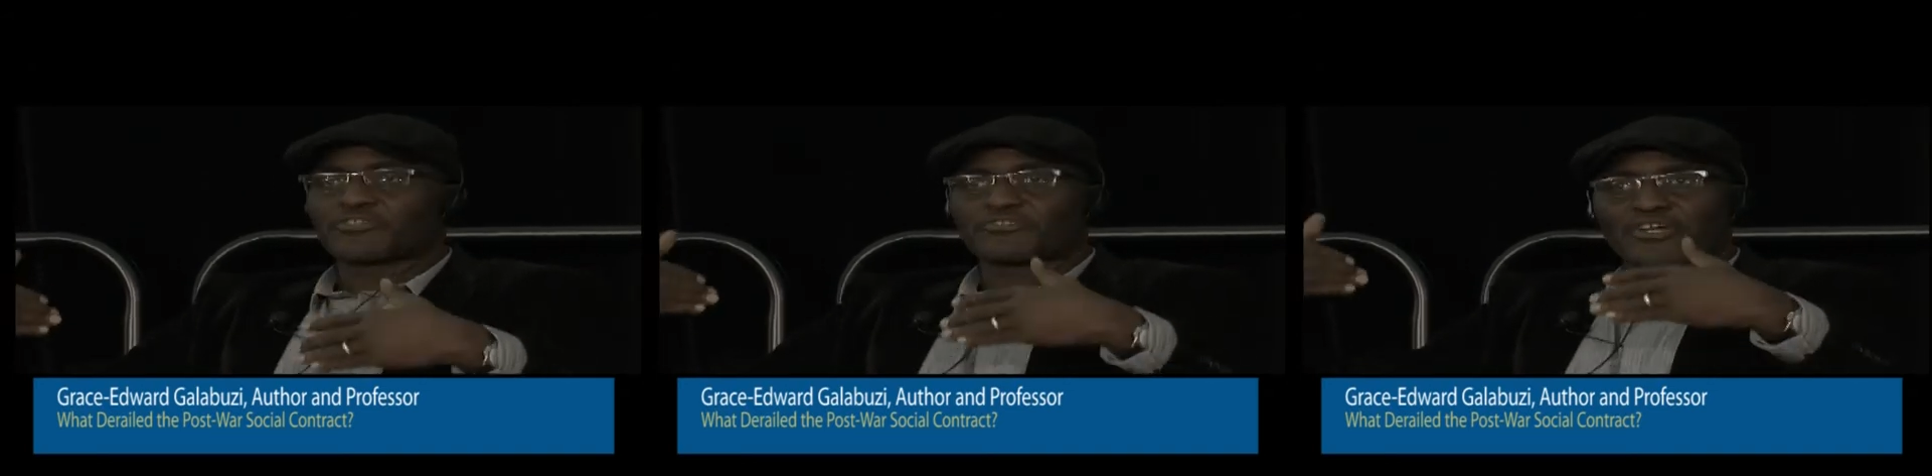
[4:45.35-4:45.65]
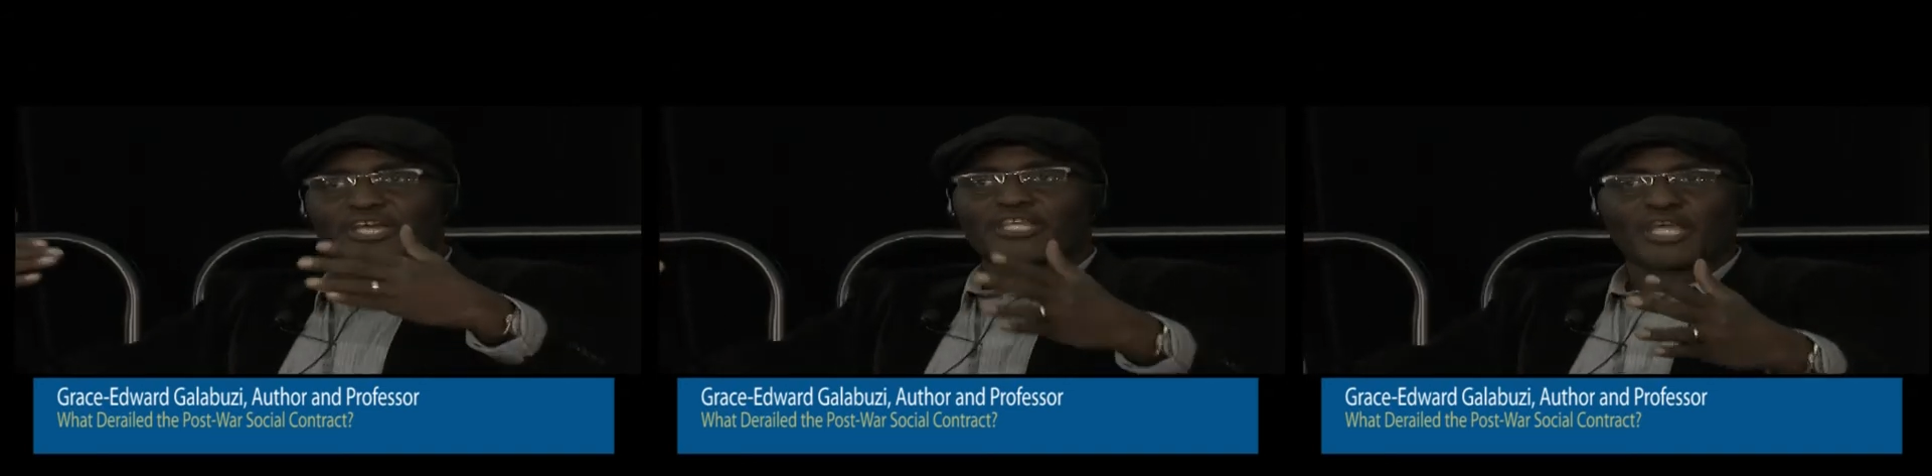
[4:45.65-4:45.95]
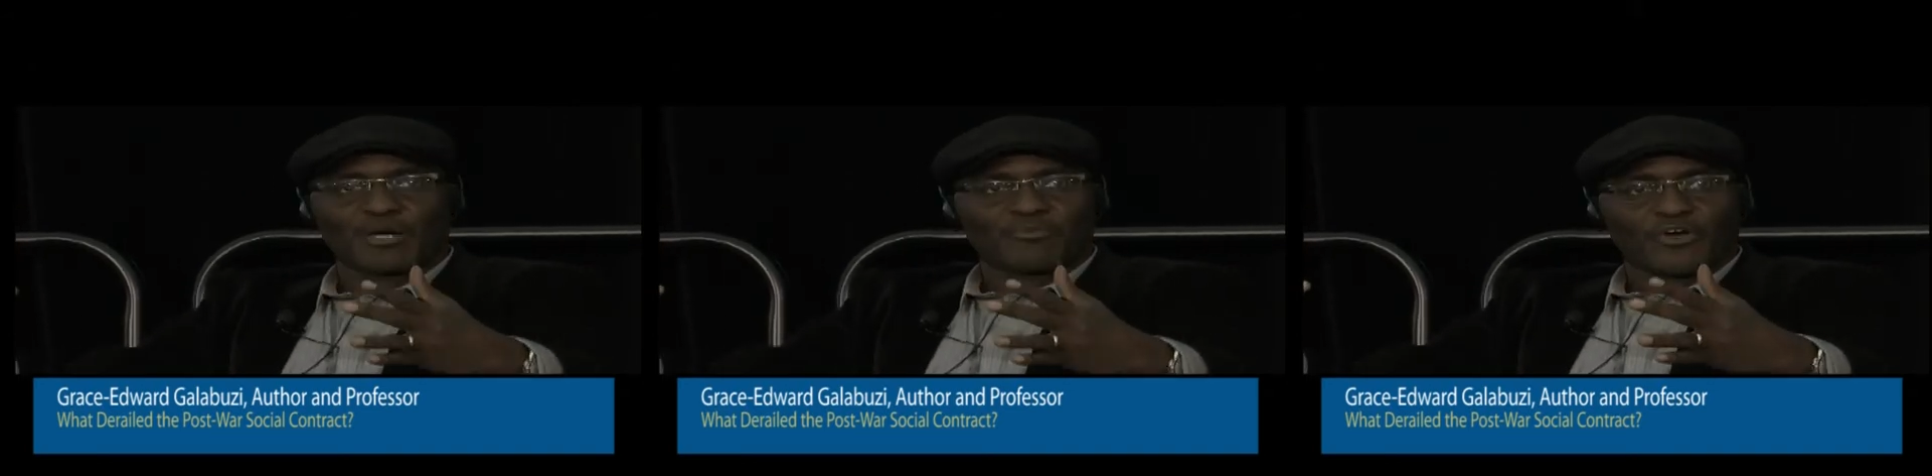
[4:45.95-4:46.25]
try and
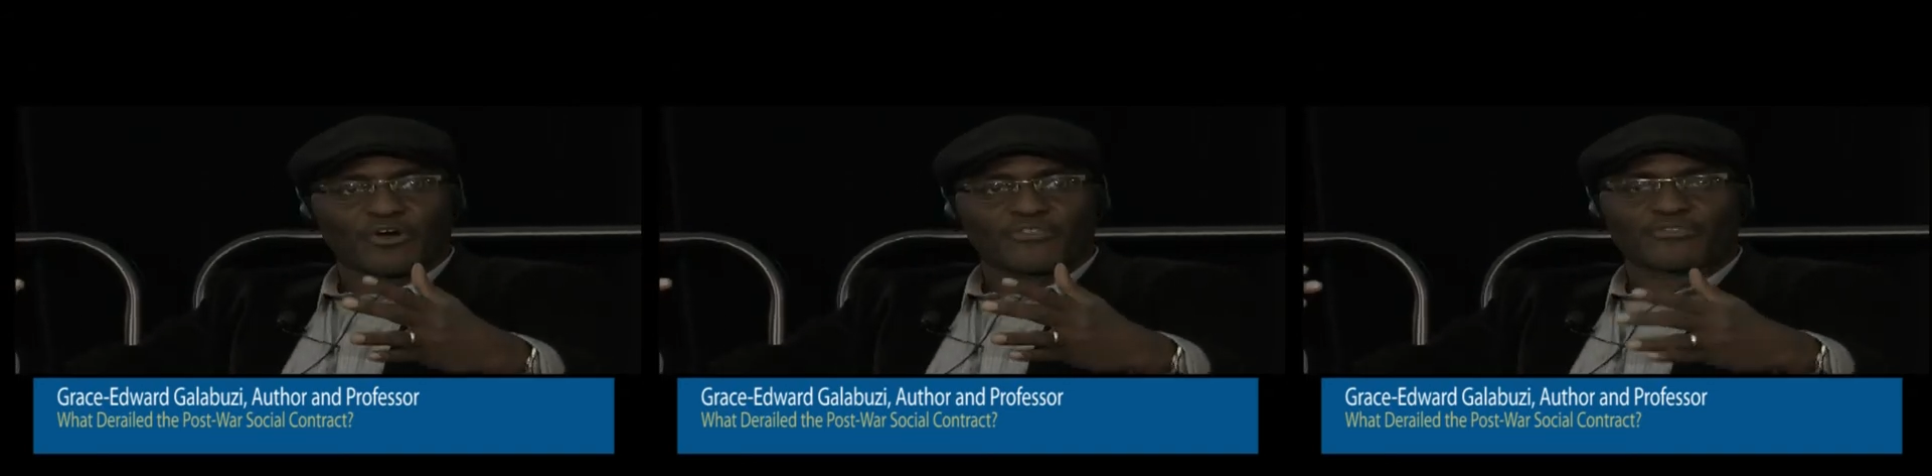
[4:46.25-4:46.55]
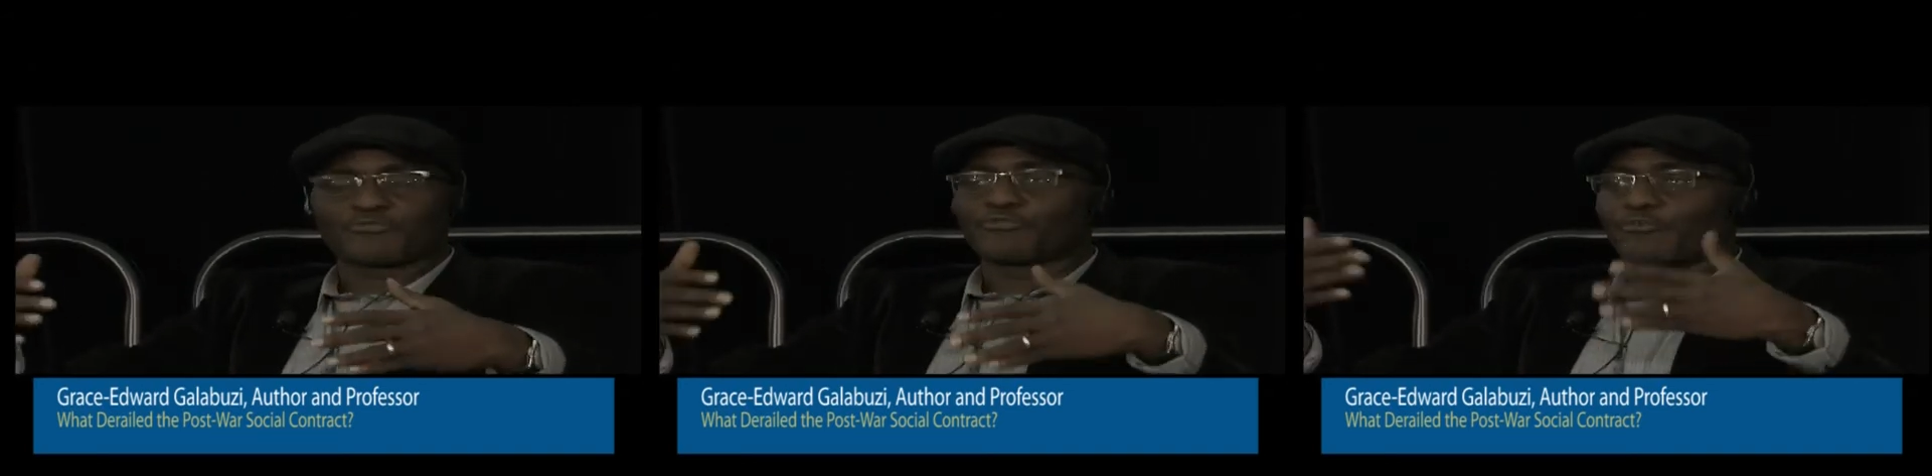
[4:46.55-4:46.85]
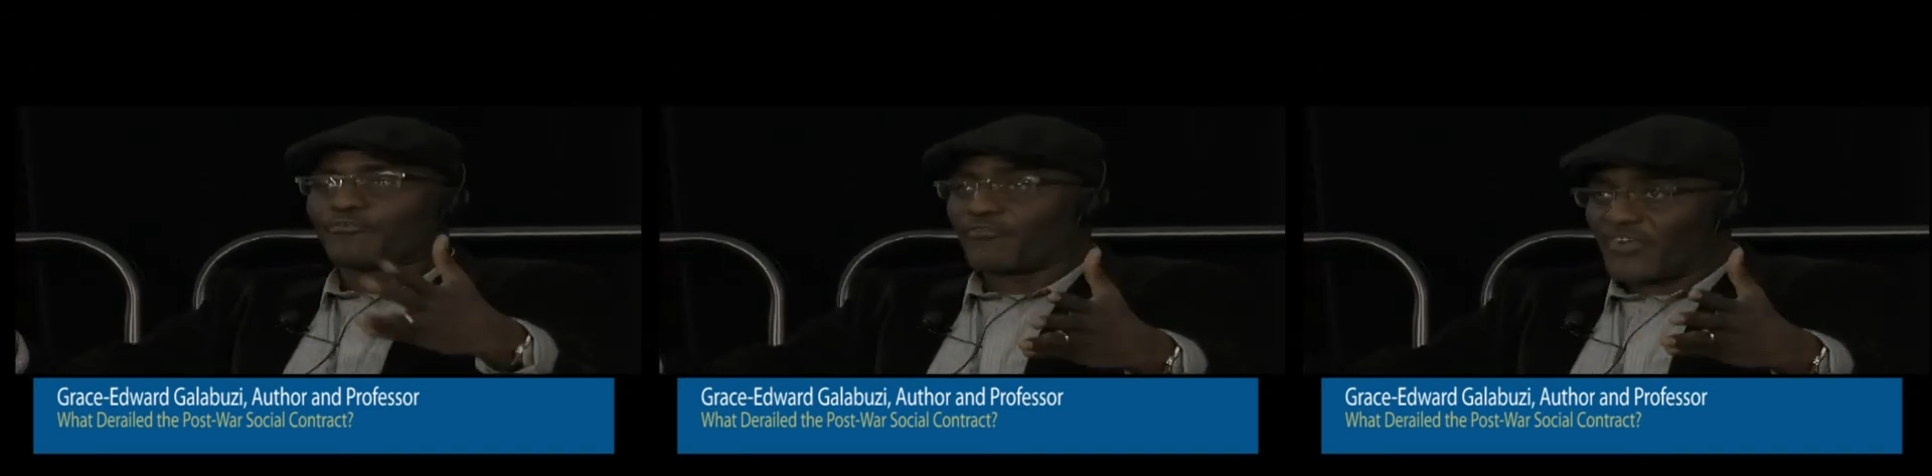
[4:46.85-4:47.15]
come north
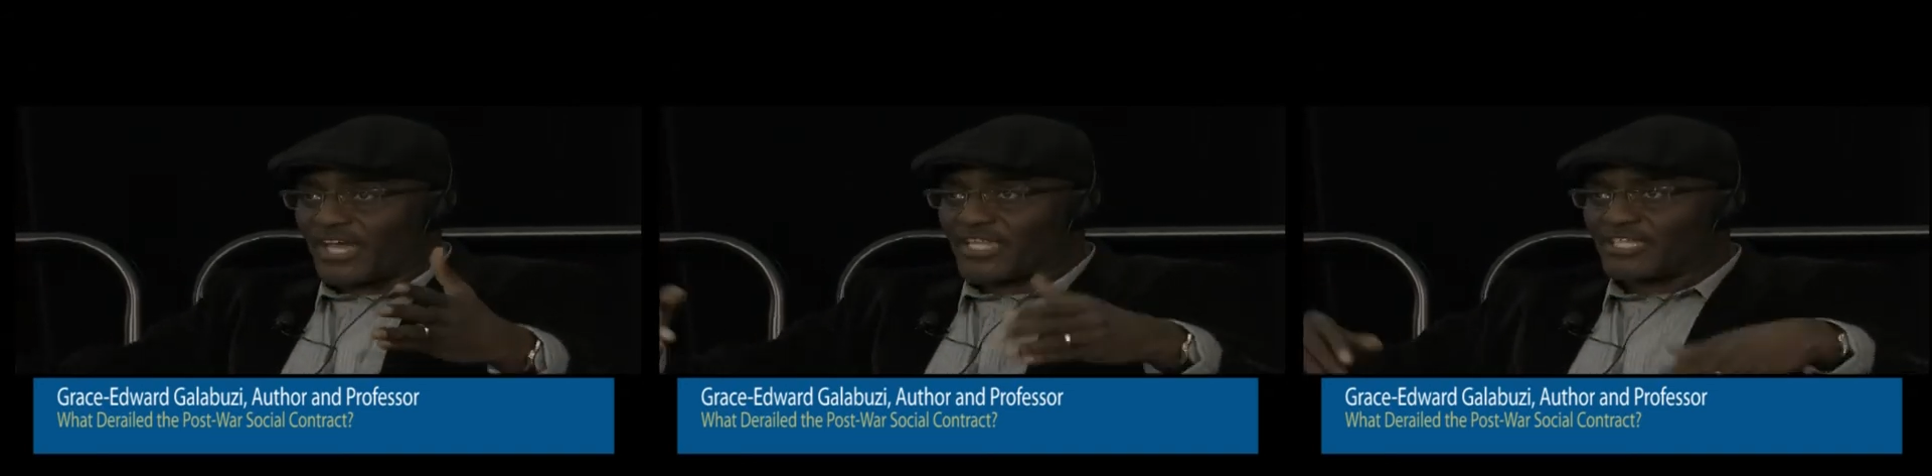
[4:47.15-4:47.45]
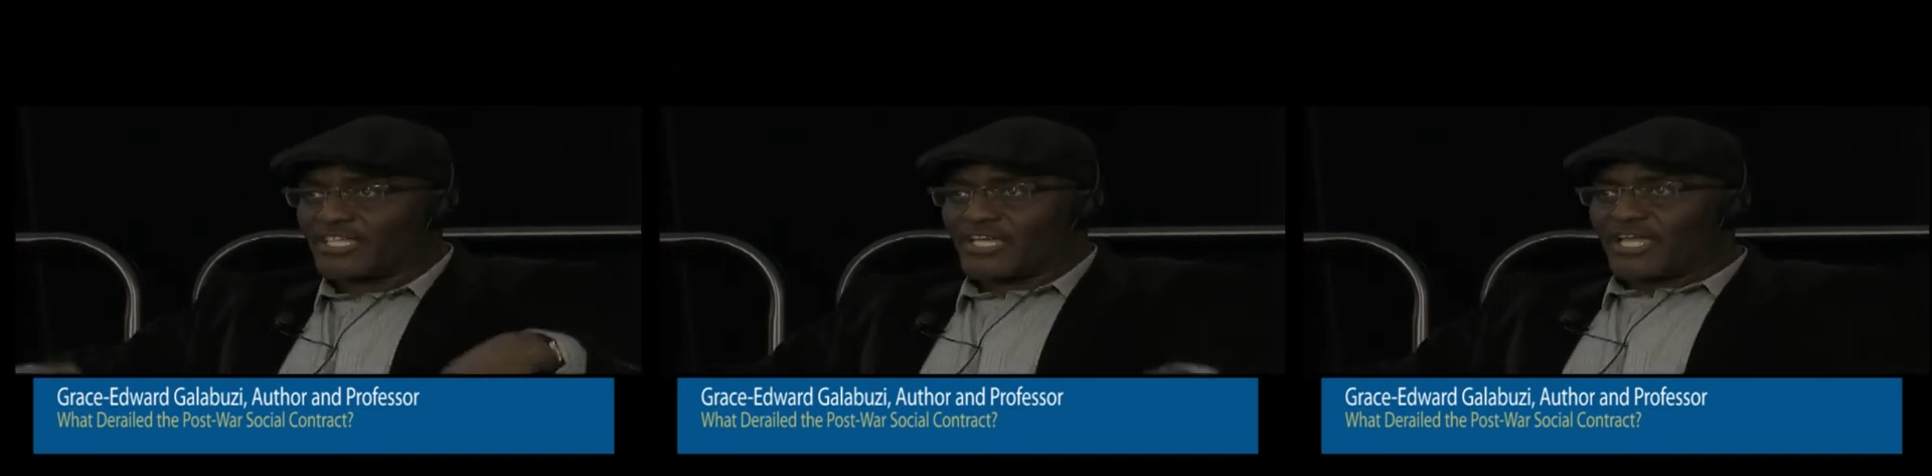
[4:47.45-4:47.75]
to find